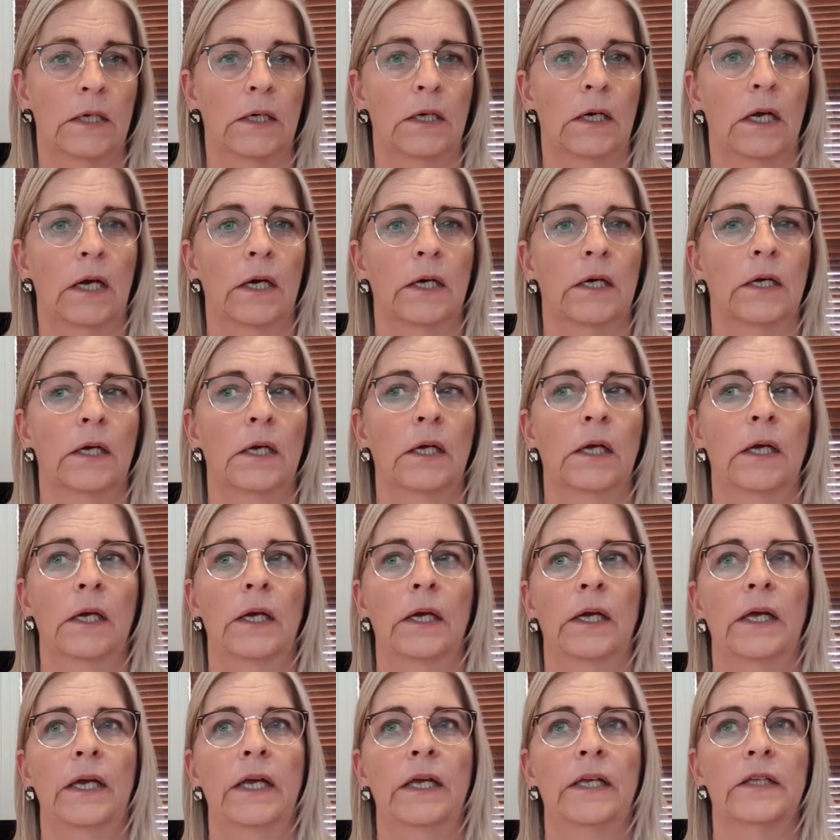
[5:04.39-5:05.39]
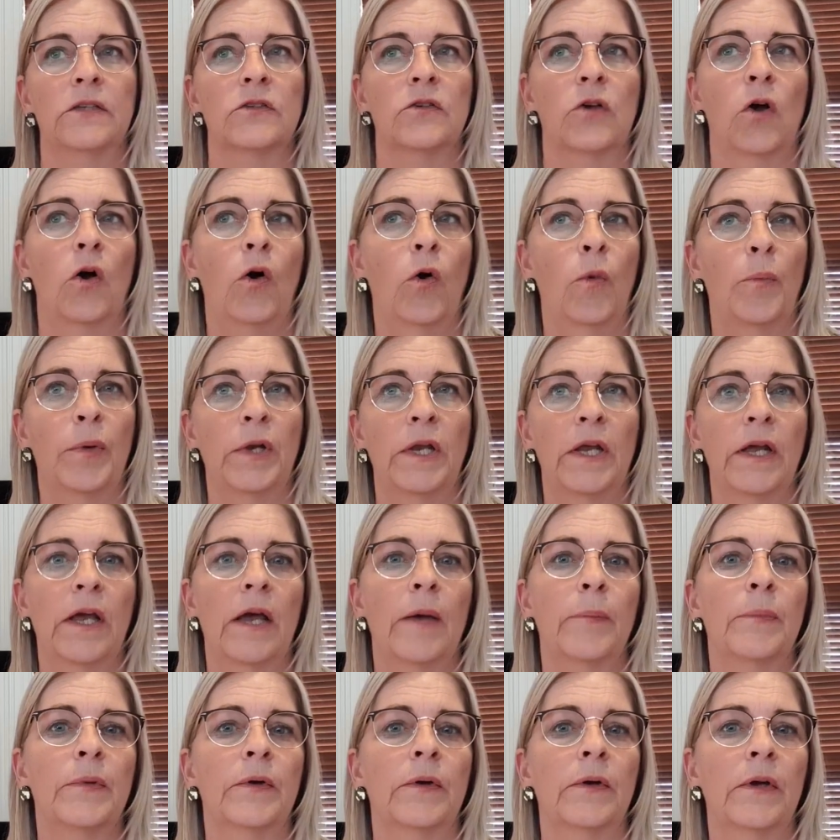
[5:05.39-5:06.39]
Like, it's opening
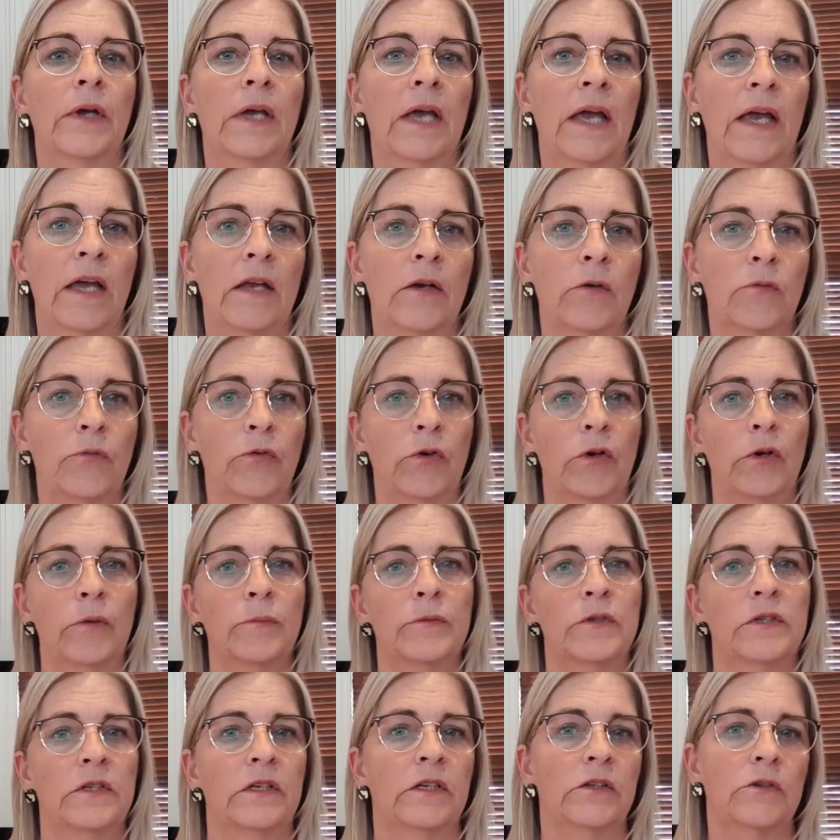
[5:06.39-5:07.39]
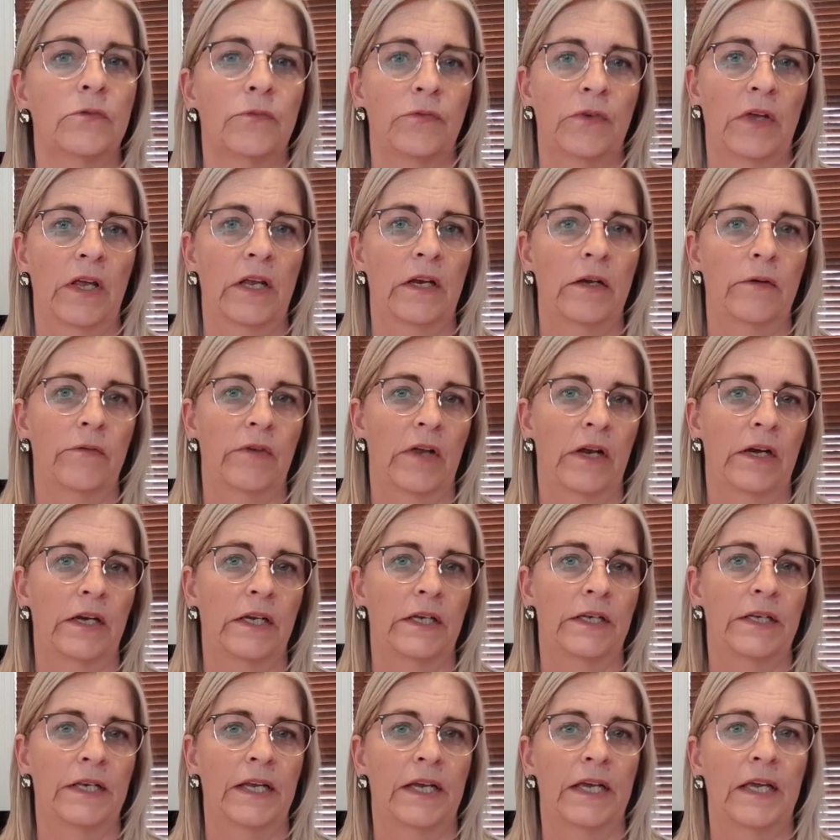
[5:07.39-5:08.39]
up a can of worms that's very,
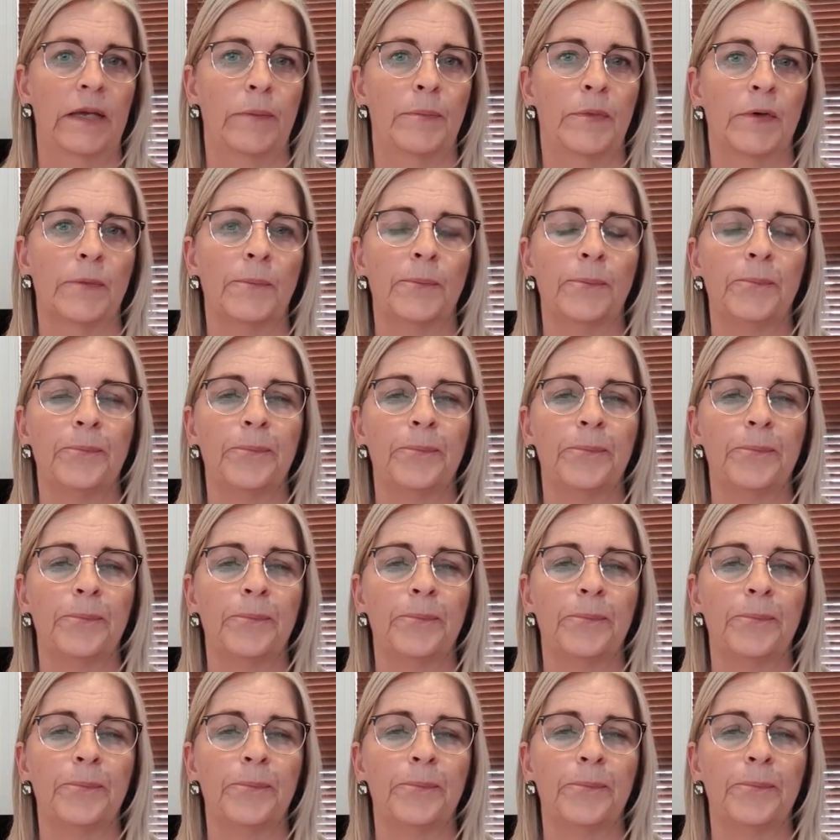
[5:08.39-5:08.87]
very deep.